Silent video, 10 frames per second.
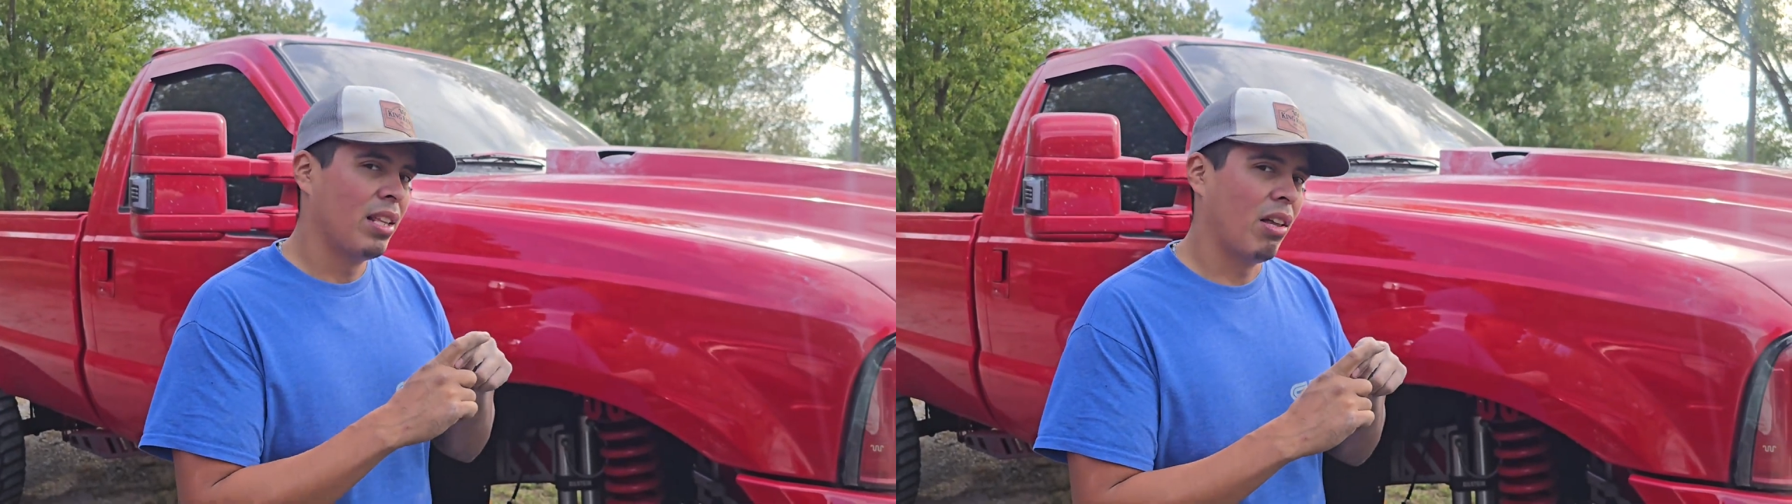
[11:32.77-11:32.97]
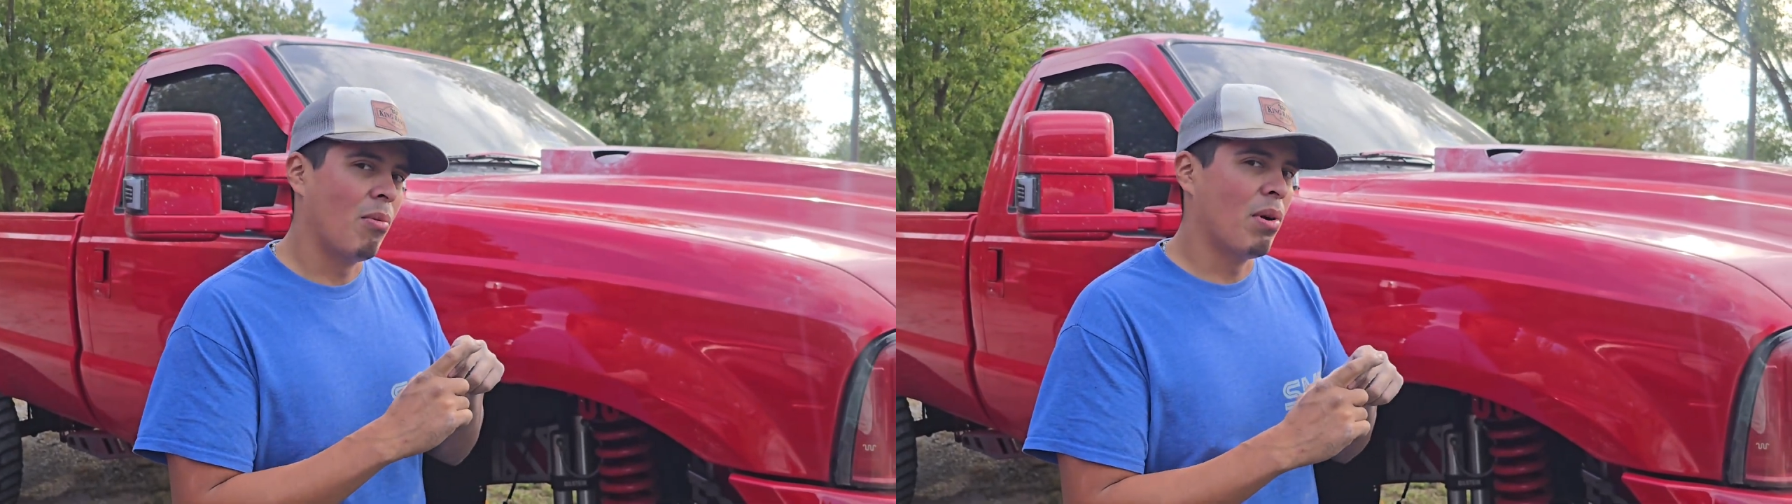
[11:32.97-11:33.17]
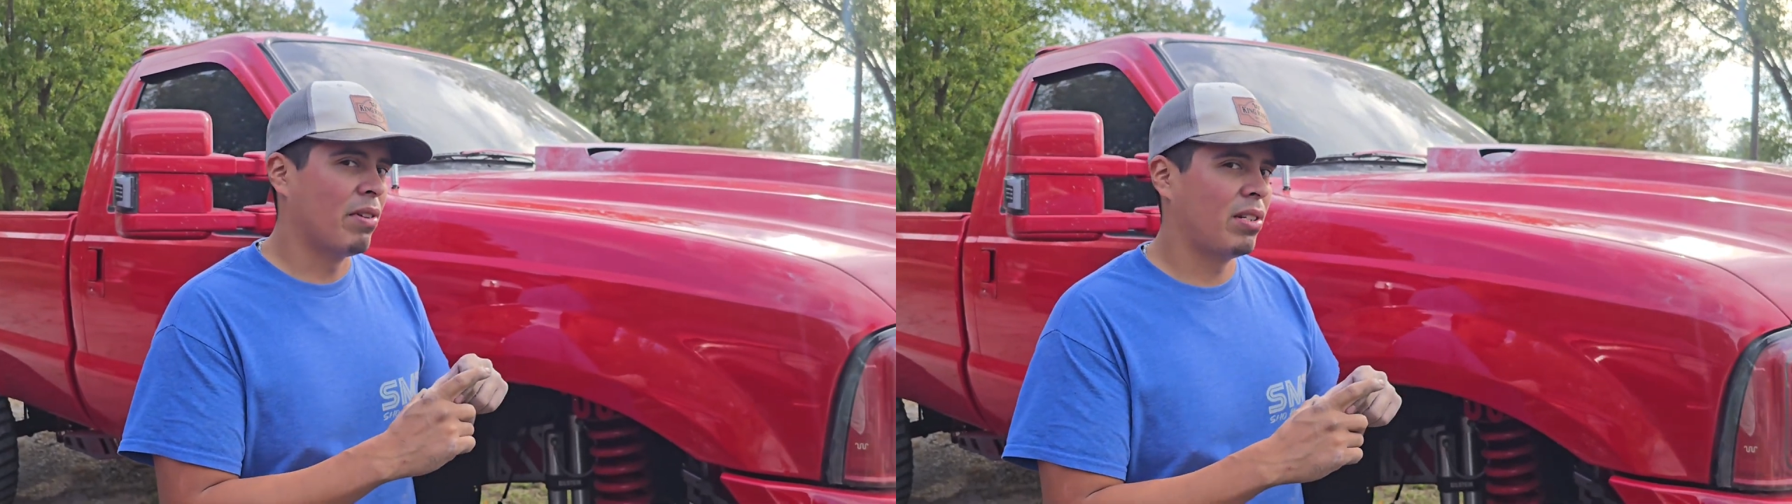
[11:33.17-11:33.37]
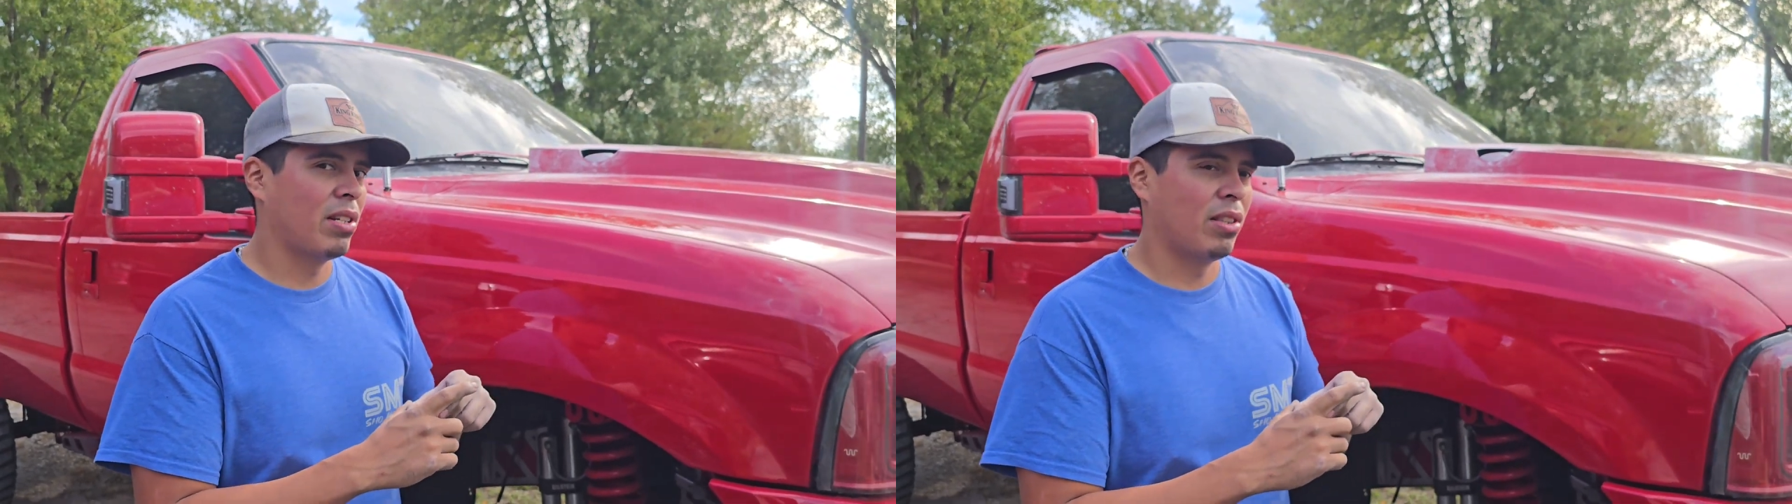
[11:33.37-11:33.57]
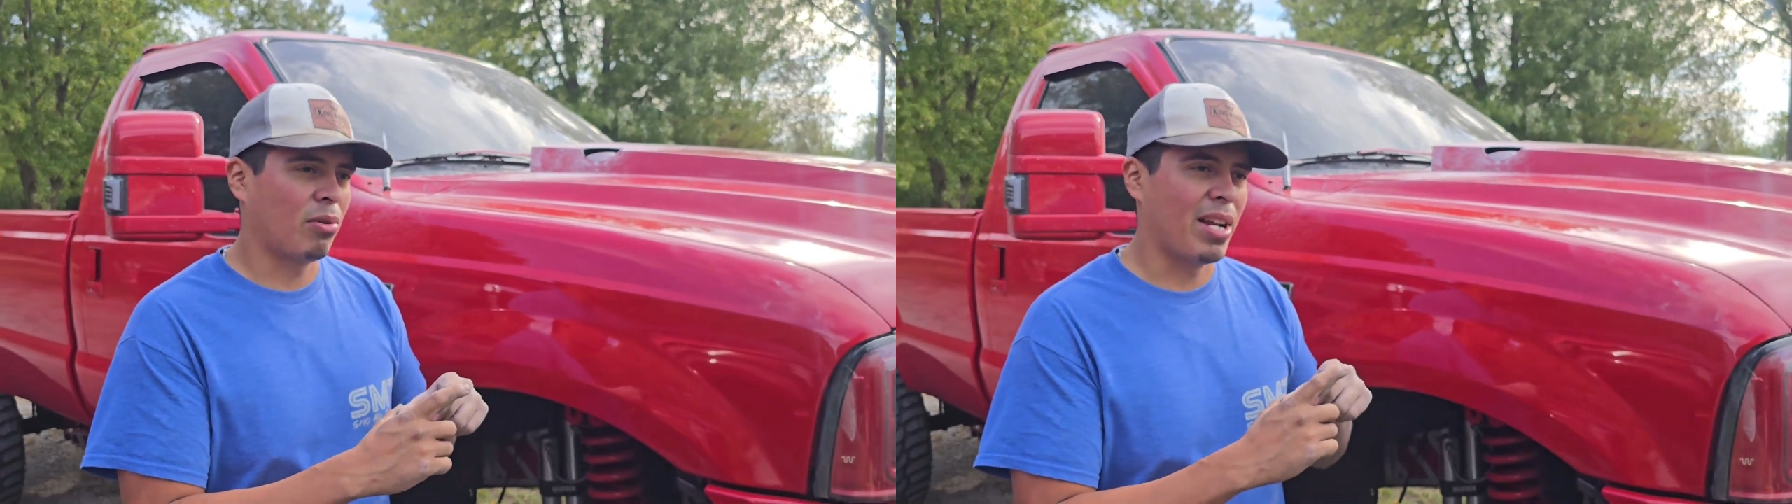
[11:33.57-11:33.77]
Then we moved it
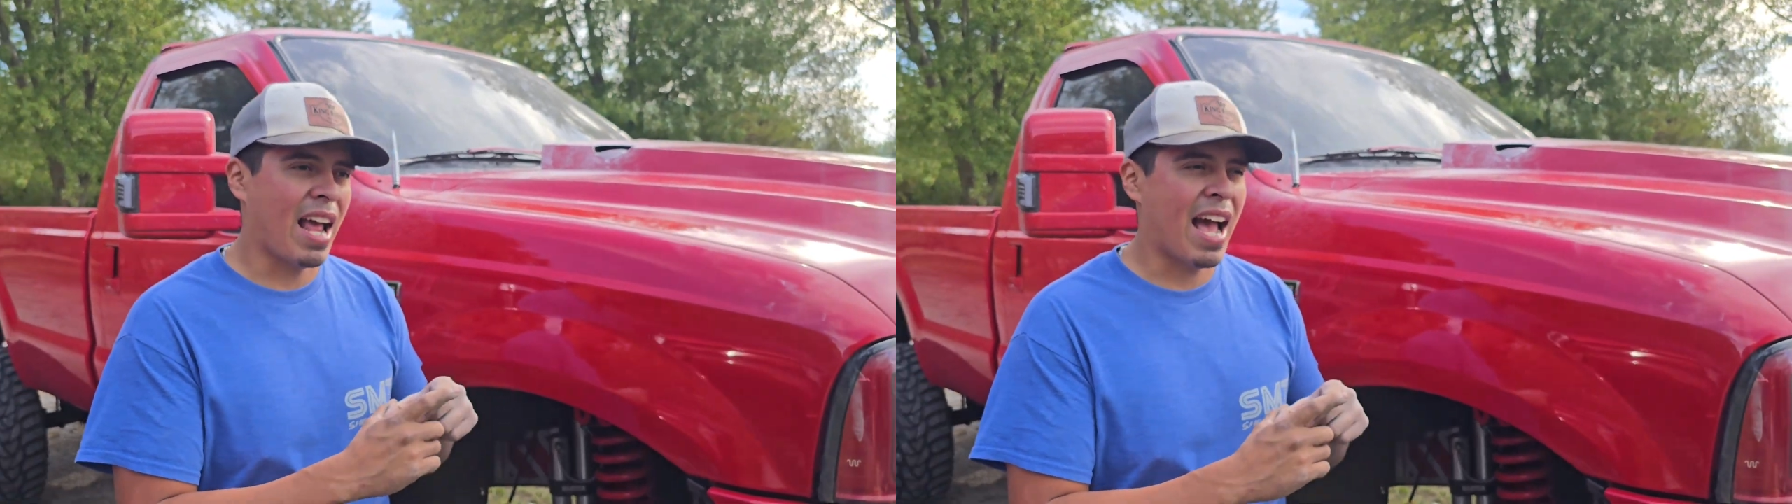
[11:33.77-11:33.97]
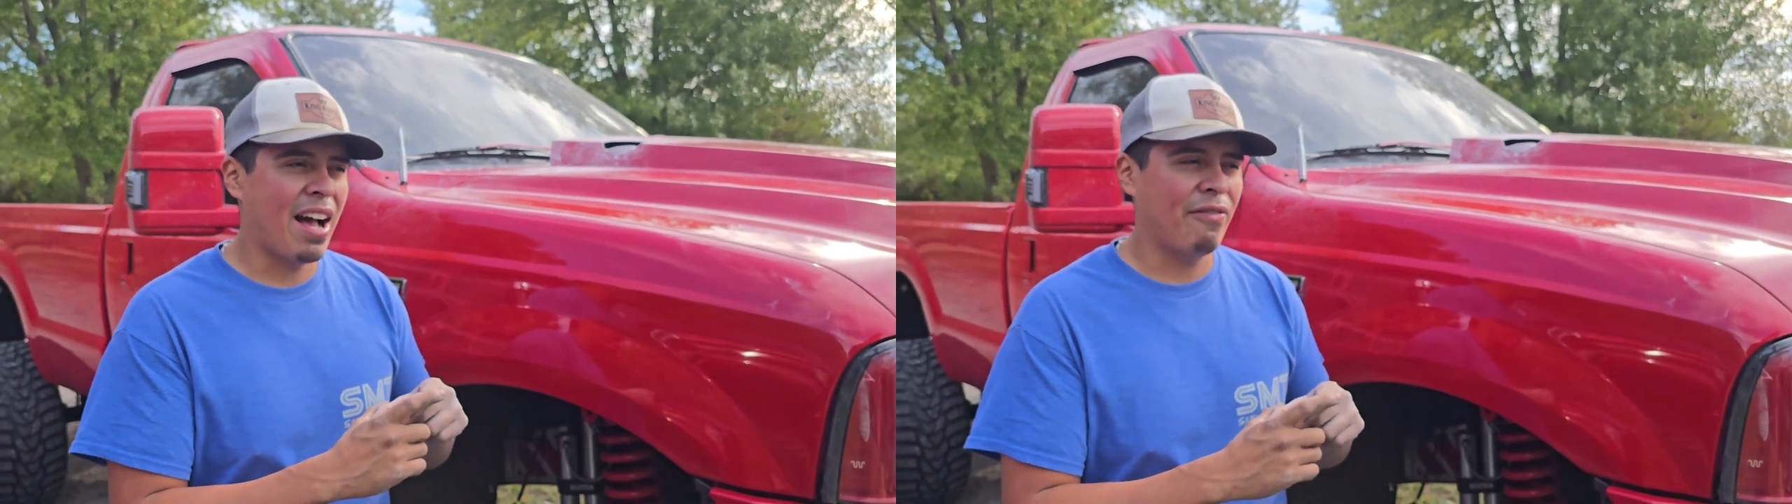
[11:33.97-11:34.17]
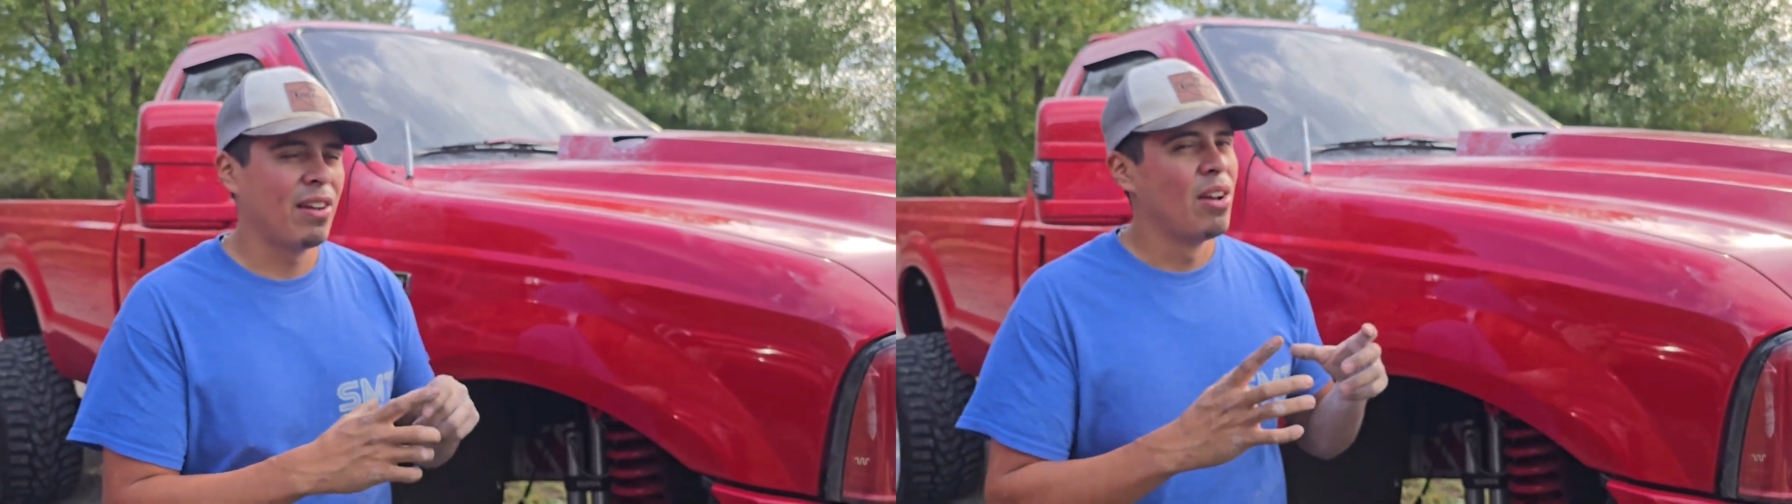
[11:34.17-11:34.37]
to 3 1/2.